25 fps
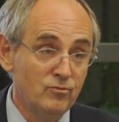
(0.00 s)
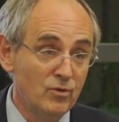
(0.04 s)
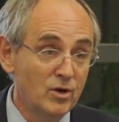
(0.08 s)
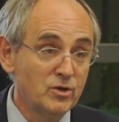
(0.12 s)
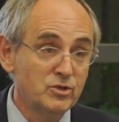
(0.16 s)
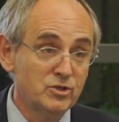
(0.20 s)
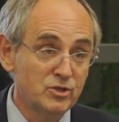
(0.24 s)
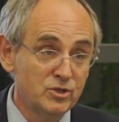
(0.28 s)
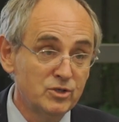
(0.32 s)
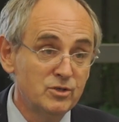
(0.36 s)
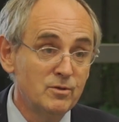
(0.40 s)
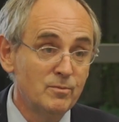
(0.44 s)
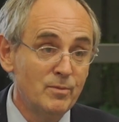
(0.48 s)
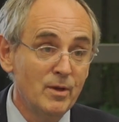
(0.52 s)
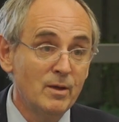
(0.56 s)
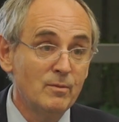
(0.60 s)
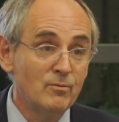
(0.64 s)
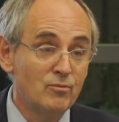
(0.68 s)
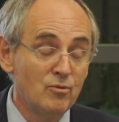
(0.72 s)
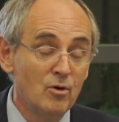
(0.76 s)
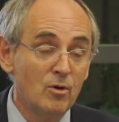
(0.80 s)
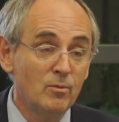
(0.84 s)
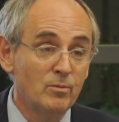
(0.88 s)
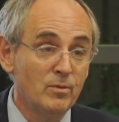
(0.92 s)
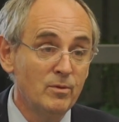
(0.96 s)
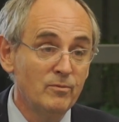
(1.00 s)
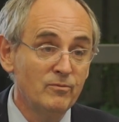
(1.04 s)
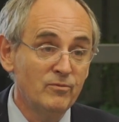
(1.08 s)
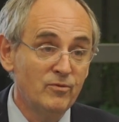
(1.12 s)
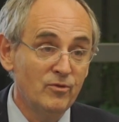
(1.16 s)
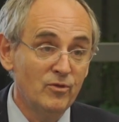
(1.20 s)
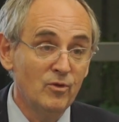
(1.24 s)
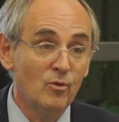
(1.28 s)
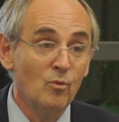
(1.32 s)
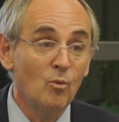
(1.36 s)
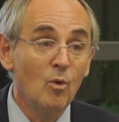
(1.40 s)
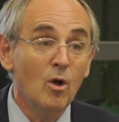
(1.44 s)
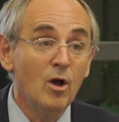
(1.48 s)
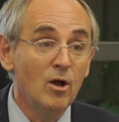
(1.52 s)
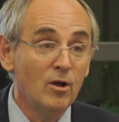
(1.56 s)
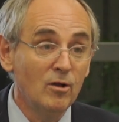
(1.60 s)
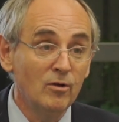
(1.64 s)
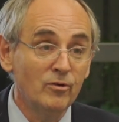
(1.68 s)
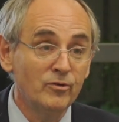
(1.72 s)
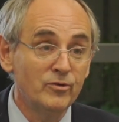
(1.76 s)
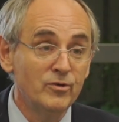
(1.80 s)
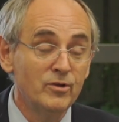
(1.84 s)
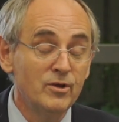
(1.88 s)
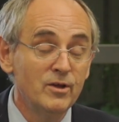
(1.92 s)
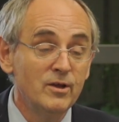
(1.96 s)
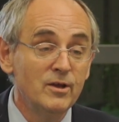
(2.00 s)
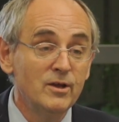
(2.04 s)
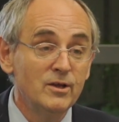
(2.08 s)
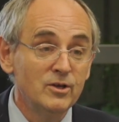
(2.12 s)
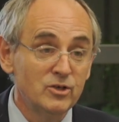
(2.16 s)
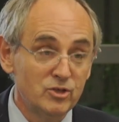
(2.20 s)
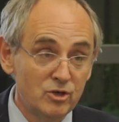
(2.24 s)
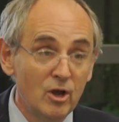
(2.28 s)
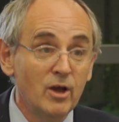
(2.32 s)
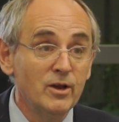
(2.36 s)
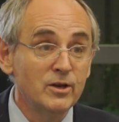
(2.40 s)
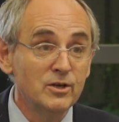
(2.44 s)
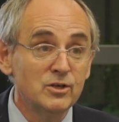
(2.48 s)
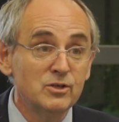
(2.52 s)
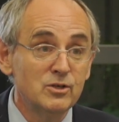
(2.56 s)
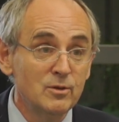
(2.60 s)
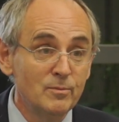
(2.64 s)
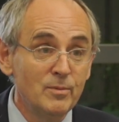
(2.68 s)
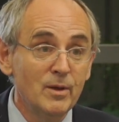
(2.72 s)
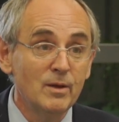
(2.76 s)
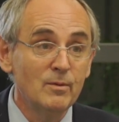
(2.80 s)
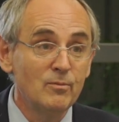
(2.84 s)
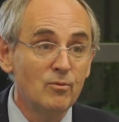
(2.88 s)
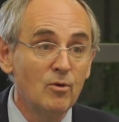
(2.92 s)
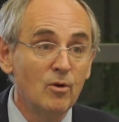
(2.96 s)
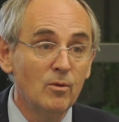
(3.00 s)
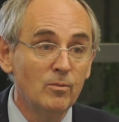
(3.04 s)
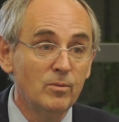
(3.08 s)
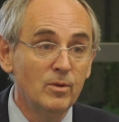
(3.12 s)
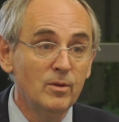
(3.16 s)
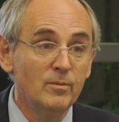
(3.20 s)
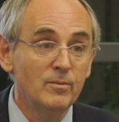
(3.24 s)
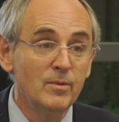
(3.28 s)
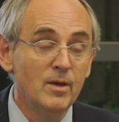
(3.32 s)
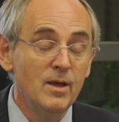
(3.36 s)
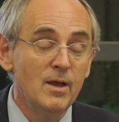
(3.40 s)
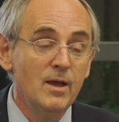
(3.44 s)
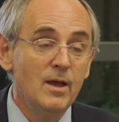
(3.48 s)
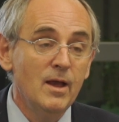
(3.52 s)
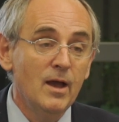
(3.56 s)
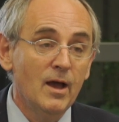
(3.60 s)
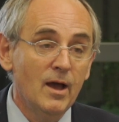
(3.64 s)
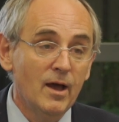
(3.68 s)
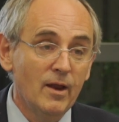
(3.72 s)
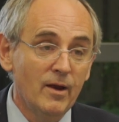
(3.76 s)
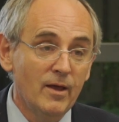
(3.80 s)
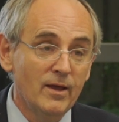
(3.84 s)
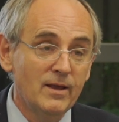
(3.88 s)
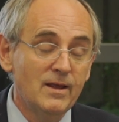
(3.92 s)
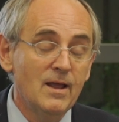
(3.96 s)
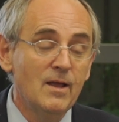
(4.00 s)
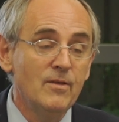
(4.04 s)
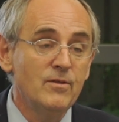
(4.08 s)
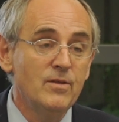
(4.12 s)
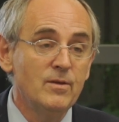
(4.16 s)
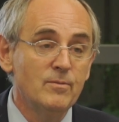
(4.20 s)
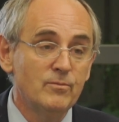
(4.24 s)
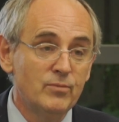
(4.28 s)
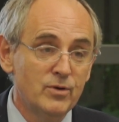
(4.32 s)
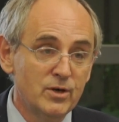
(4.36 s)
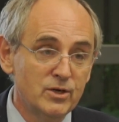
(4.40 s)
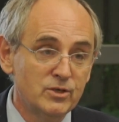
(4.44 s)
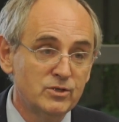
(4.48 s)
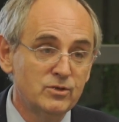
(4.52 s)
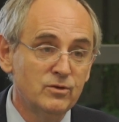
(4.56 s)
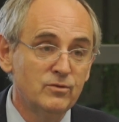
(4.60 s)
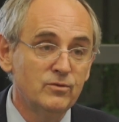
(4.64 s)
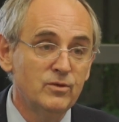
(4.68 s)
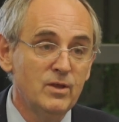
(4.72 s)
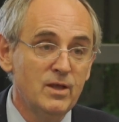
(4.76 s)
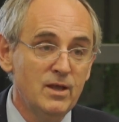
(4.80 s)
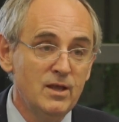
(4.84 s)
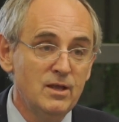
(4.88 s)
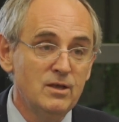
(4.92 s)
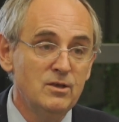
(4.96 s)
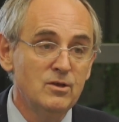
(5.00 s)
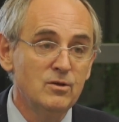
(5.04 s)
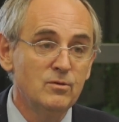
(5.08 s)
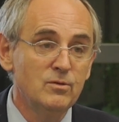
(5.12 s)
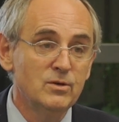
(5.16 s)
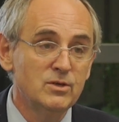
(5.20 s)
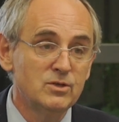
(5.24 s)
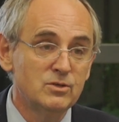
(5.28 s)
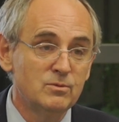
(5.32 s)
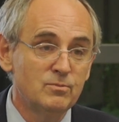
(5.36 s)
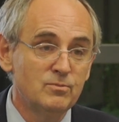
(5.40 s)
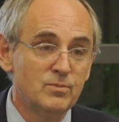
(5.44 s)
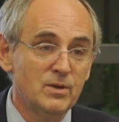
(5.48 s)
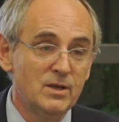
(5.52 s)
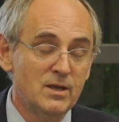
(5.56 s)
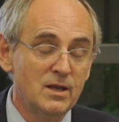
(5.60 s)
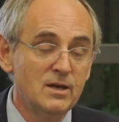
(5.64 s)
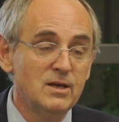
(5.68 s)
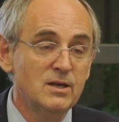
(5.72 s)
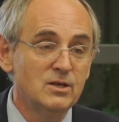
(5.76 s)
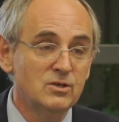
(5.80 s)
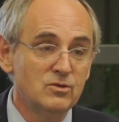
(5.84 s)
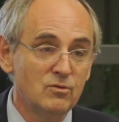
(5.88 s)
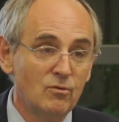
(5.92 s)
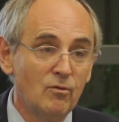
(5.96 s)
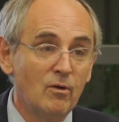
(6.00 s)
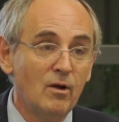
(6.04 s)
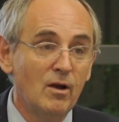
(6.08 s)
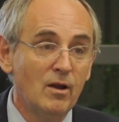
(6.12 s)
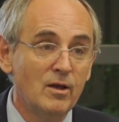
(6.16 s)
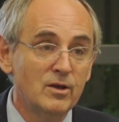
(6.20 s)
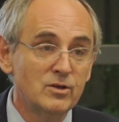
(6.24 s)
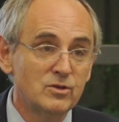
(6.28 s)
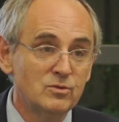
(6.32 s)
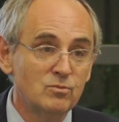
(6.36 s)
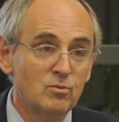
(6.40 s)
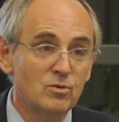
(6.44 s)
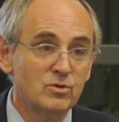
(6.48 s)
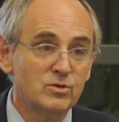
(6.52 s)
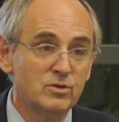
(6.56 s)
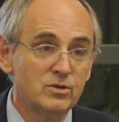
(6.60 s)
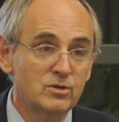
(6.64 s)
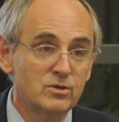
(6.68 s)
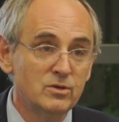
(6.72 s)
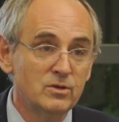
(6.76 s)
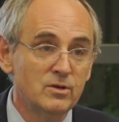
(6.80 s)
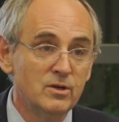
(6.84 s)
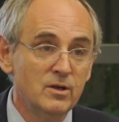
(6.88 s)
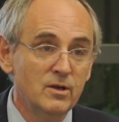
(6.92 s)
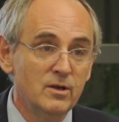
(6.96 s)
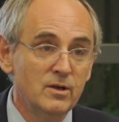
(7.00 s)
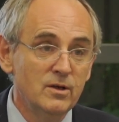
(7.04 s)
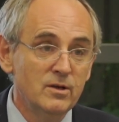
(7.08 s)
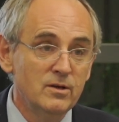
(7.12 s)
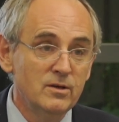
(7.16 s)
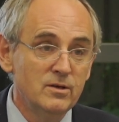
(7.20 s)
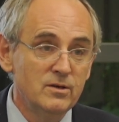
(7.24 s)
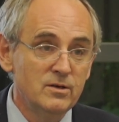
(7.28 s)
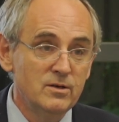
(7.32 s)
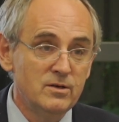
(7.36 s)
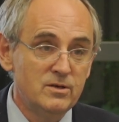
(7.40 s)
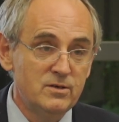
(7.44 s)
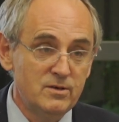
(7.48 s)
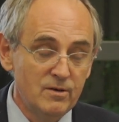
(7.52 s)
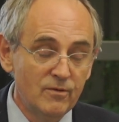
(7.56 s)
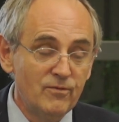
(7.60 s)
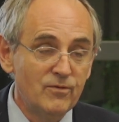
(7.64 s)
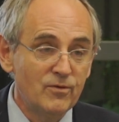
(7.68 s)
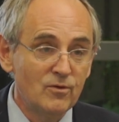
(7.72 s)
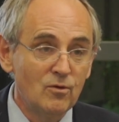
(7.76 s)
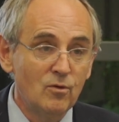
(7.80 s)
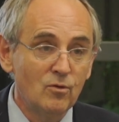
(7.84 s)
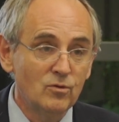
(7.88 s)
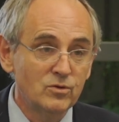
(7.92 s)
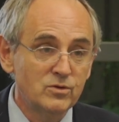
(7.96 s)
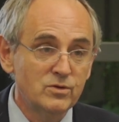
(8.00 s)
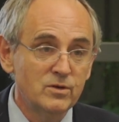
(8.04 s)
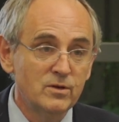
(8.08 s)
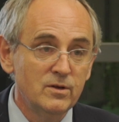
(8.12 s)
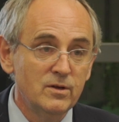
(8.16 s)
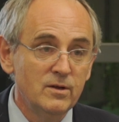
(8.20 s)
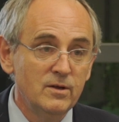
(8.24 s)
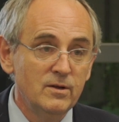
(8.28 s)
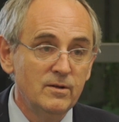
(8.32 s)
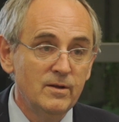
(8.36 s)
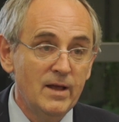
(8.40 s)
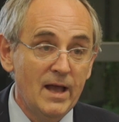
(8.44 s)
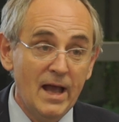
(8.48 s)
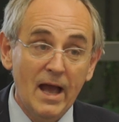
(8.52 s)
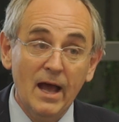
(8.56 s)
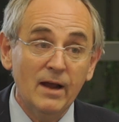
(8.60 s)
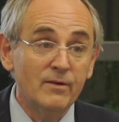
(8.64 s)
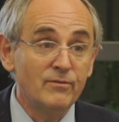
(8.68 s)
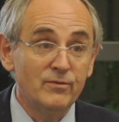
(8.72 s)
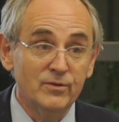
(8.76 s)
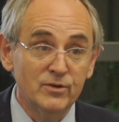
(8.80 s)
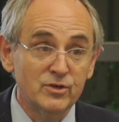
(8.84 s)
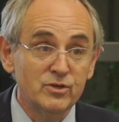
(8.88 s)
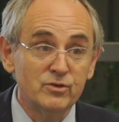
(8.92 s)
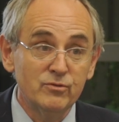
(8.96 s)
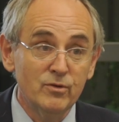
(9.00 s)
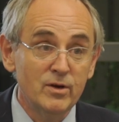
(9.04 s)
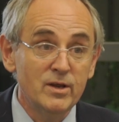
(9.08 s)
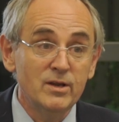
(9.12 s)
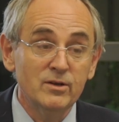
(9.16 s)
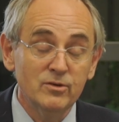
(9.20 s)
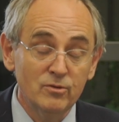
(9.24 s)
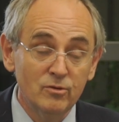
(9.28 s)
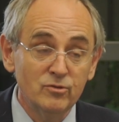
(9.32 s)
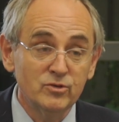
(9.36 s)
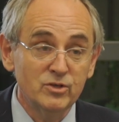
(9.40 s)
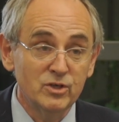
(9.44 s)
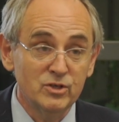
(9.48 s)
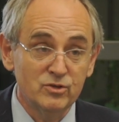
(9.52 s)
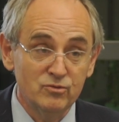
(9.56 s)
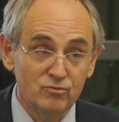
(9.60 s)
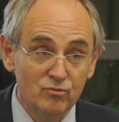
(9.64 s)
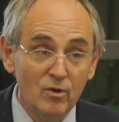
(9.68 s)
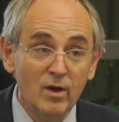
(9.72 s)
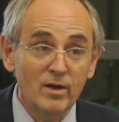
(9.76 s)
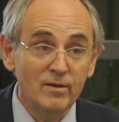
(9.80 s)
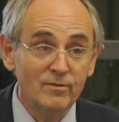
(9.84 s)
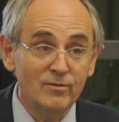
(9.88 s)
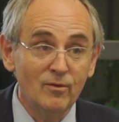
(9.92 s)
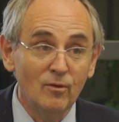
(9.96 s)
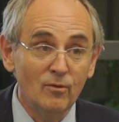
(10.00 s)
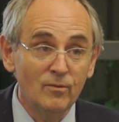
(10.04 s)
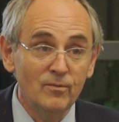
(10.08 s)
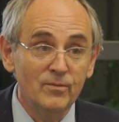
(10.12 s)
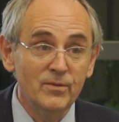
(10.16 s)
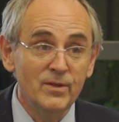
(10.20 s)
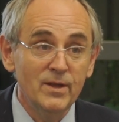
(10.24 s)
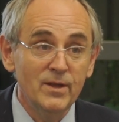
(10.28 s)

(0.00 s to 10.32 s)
Russia's the big problem, for the world, China's the big problem. And I get the impression the EU is beginning to realize what a difficult adversary, not just rival,